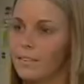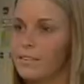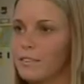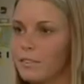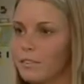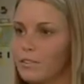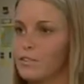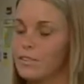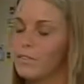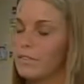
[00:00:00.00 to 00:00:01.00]
So it's
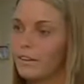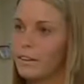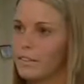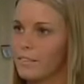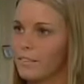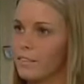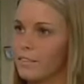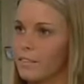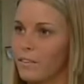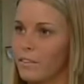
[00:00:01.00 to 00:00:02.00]
just, it's nice that, you
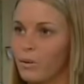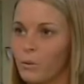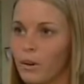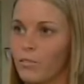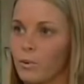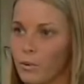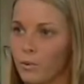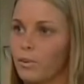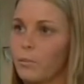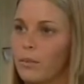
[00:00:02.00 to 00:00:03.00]
know, that's all, what I've always
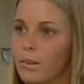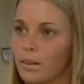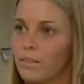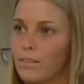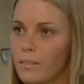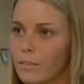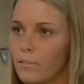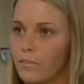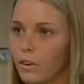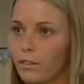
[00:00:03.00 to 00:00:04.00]
wanted to be, and it's
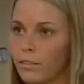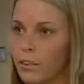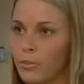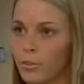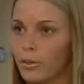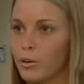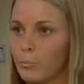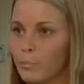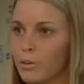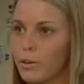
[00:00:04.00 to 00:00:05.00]
finally my
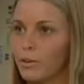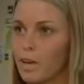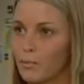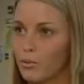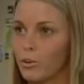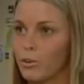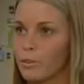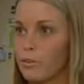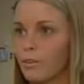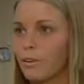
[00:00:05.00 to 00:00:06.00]
dream, you know, came true
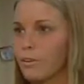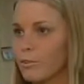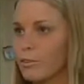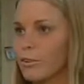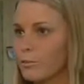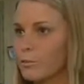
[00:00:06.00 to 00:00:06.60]
this year, so